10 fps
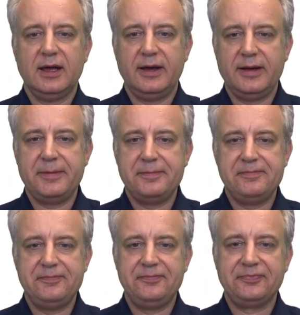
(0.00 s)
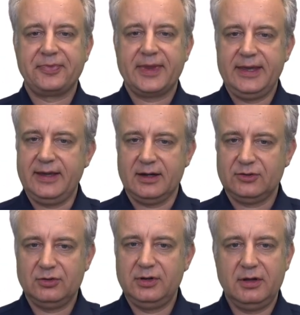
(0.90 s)

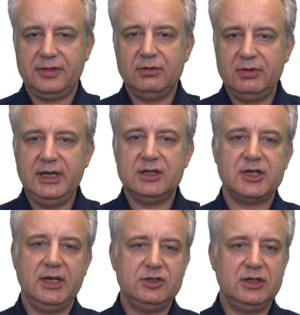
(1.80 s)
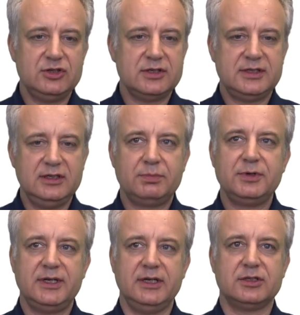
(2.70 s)
So nothing really changing, just the
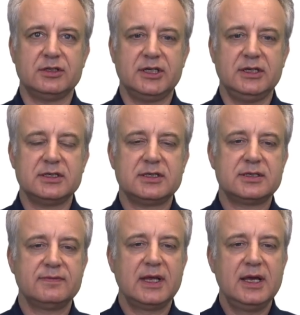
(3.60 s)
interpretation changes.